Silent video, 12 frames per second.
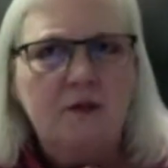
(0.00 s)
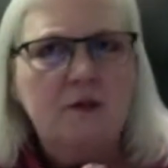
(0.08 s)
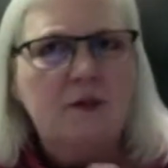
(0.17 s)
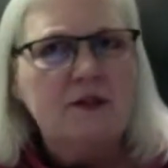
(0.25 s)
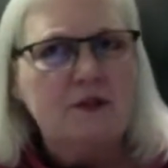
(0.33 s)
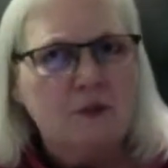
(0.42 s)

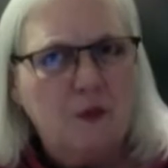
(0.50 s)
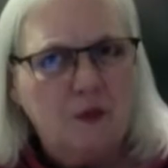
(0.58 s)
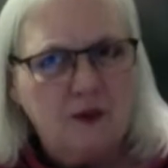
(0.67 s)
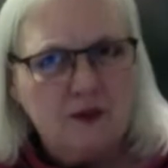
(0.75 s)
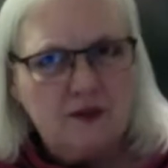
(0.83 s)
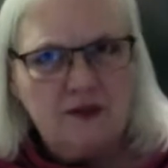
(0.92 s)
What's
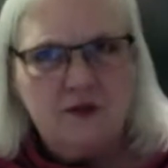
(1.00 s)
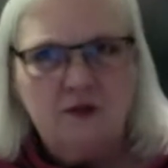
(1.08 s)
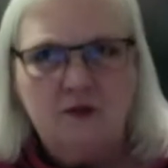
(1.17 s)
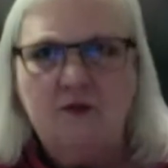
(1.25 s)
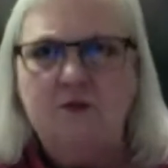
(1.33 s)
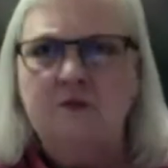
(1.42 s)
important to
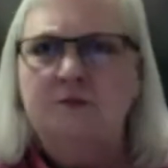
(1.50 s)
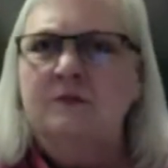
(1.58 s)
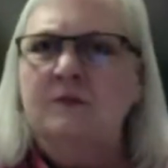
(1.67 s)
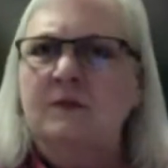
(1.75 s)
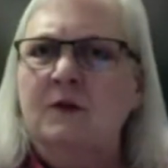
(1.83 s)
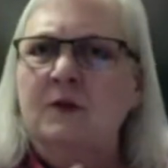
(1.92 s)
you?
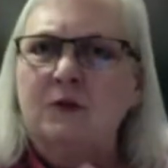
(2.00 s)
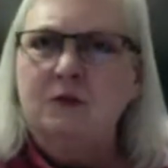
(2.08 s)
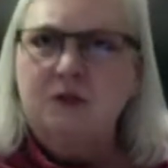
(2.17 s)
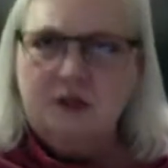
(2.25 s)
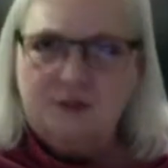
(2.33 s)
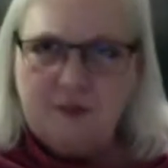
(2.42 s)
Who
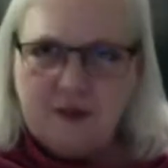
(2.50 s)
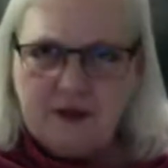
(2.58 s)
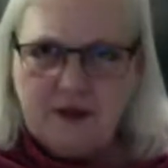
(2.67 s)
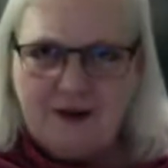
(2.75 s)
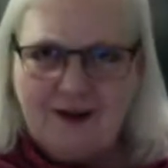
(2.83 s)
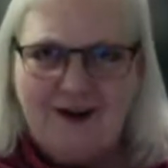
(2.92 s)
should be
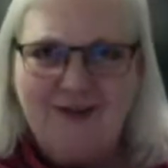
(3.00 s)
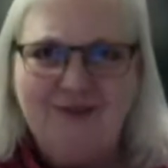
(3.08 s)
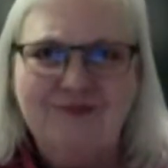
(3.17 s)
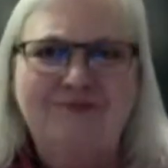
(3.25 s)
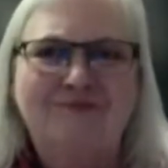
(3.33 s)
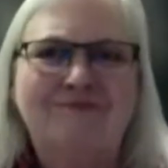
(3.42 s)
there?
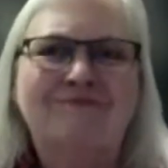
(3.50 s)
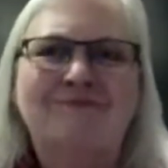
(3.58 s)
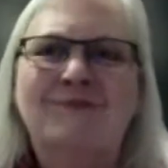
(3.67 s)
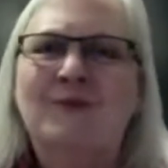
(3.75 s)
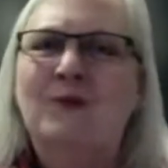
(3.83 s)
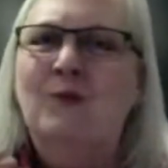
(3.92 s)

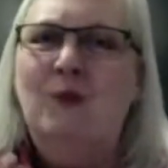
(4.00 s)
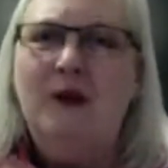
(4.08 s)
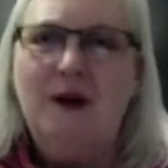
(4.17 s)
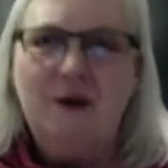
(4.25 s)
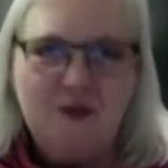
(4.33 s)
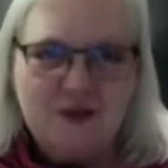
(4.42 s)

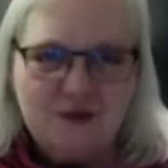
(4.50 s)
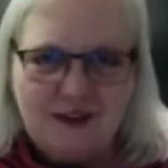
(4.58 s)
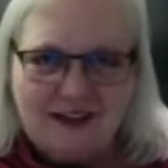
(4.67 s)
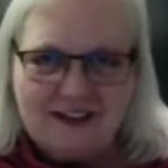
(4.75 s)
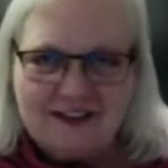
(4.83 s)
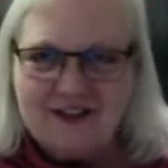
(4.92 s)
Where would you
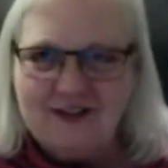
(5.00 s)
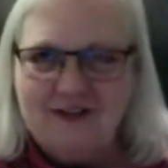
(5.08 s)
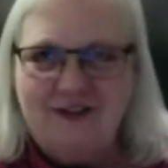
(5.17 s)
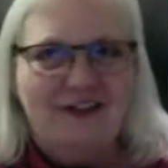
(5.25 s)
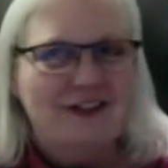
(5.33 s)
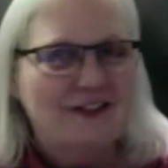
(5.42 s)
like to
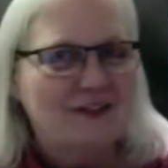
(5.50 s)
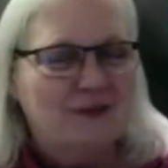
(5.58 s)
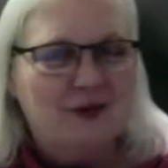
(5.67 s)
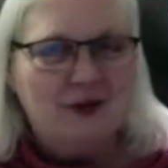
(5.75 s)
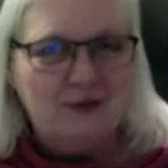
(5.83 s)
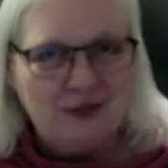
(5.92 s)
do this?
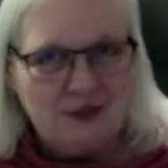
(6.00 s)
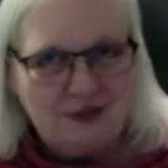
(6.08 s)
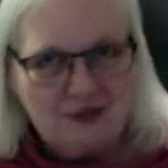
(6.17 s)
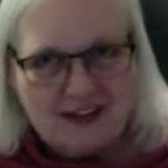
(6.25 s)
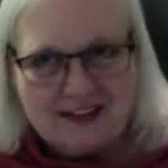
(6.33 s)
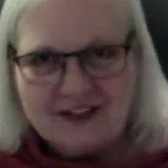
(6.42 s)
When would you
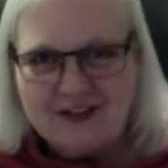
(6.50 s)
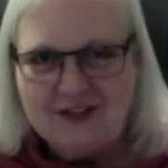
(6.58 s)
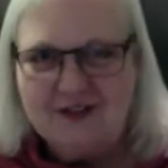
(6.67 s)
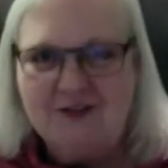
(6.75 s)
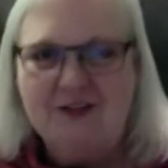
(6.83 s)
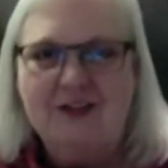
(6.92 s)
like to
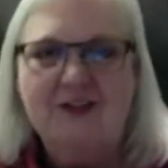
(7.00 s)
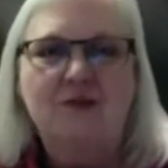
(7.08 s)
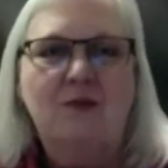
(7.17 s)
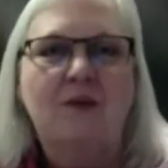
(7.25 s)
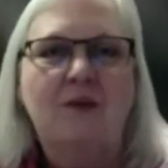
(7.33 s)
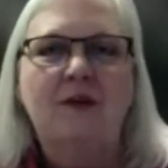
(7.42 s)
do this?
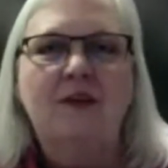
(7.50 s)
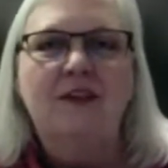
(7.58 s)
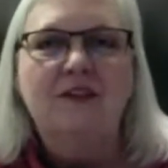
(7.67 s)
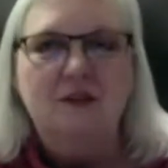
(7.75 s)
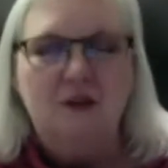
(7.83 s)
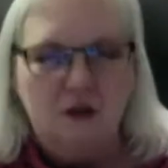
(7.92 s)
What would
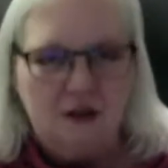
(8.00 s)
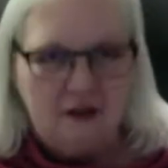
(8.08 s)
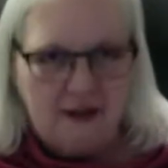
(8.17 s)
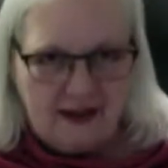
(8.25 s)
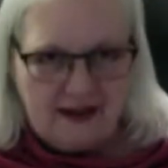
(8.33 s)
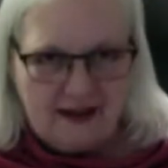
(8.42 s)
this look
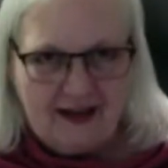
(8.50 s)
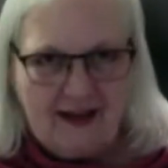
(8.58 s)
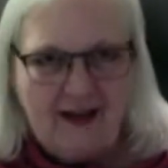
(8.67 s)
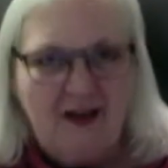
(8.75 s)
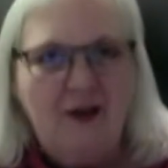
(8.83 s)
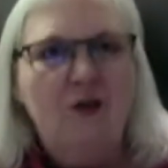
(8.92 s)
like?
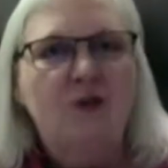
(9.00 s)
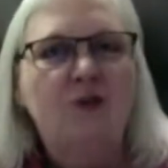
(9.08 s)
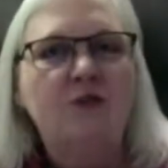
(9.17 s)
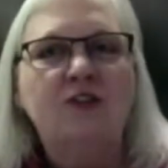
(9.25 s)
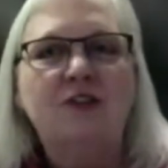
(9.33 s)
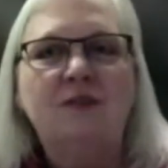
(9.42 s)

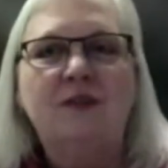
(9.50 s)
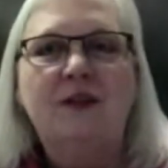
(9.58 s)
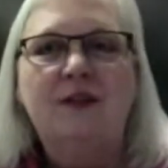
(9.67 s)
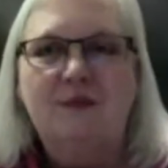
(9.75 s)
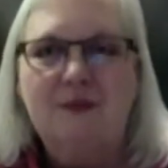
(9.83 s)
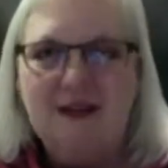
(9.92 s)
Who should be
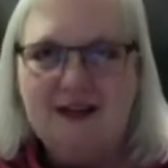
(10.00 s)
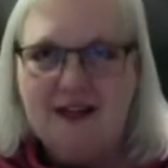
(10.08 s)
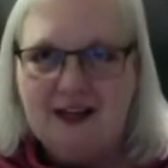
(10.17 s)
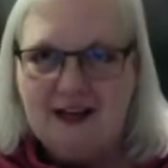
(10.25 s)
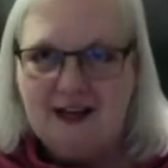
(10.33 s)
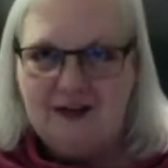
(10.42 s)
the
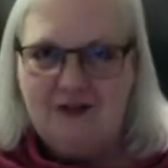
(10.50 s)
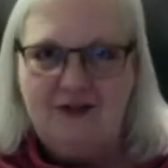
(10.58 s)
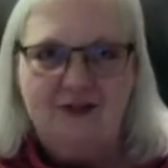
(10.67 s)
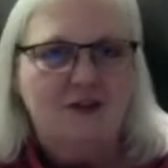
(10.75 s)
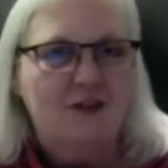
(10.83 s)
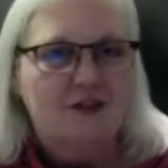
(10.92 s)

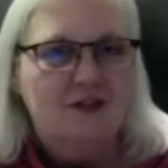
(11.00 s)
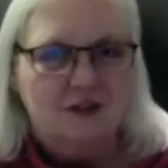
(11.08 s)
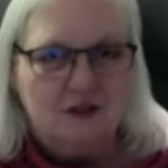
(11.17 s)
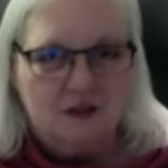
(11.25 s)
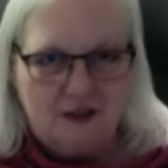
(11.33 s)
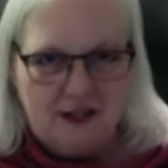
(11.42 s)
mediators or the
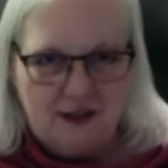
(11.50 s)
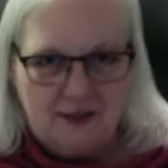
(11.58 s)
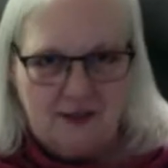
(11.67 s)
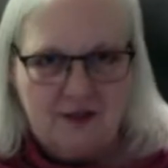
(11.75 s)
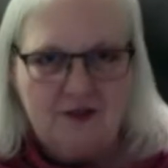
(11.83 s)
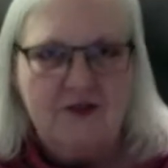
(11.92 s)
circle
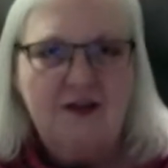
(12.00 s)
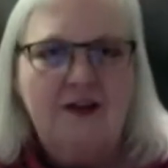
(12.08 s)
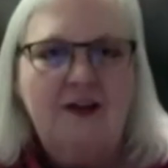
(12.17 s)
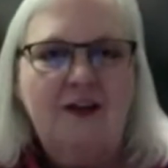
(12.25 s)
keepers?